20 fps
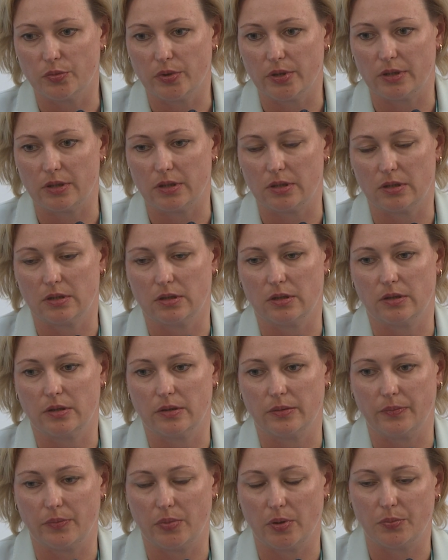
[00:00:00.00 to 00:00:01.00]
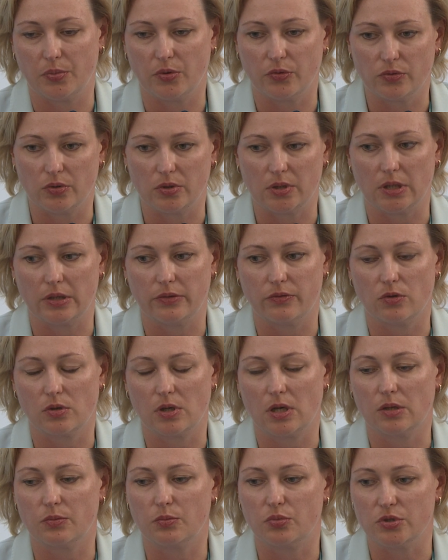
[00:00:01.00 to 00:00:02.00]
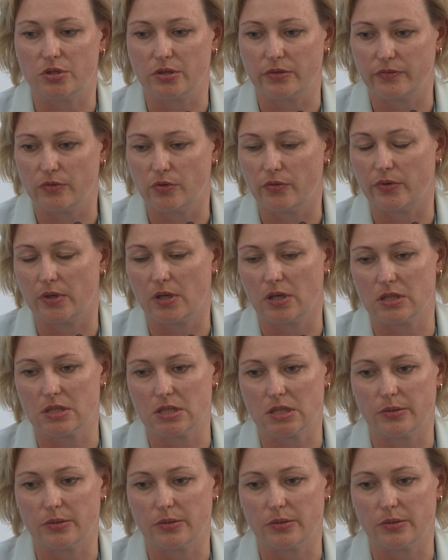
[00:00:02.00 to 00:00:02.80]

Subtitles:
since the regulator is still